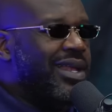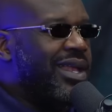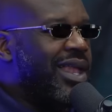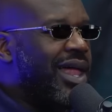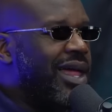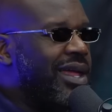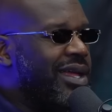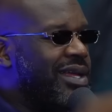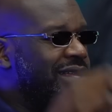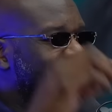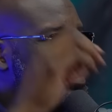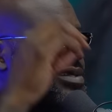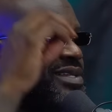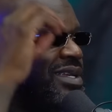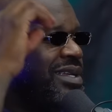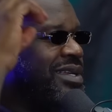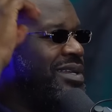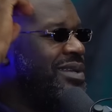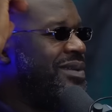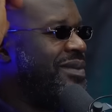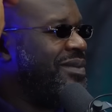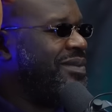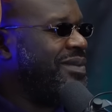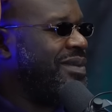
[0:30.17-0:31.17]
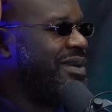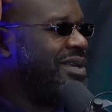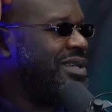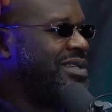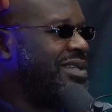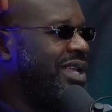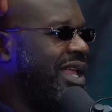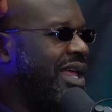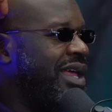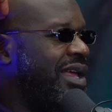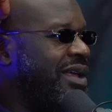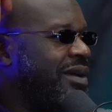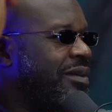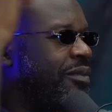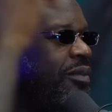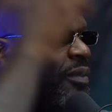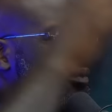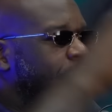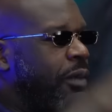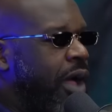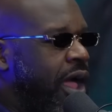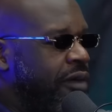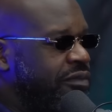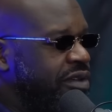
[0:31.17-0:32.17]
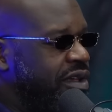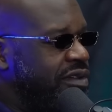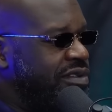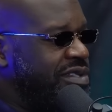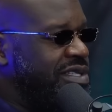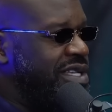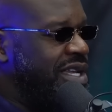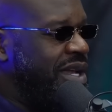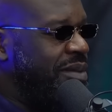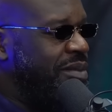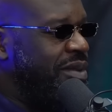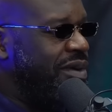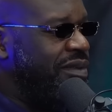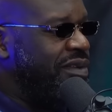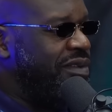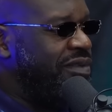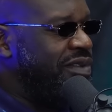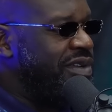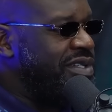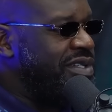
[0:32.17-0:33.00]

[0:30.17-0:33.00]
Like, cause, uh, cause, like, have you ever seen that movie